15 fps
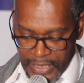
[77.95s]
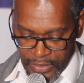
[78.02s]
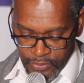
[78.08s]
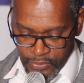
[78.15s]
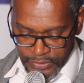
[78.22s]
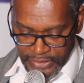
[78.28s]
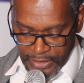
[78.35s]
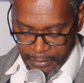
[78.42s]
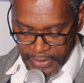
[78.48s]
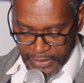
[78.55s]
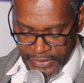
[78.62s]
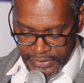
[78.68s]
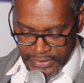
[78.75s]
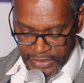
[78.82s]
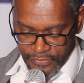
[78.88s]

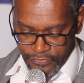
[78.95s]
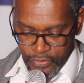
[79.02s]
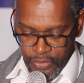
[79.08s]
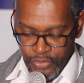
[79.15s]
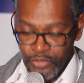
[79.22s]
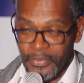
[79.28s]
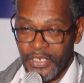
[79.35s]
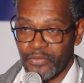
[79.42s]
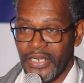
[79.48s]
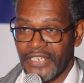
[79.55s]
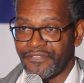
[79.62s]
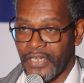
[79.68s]
accountability for human rights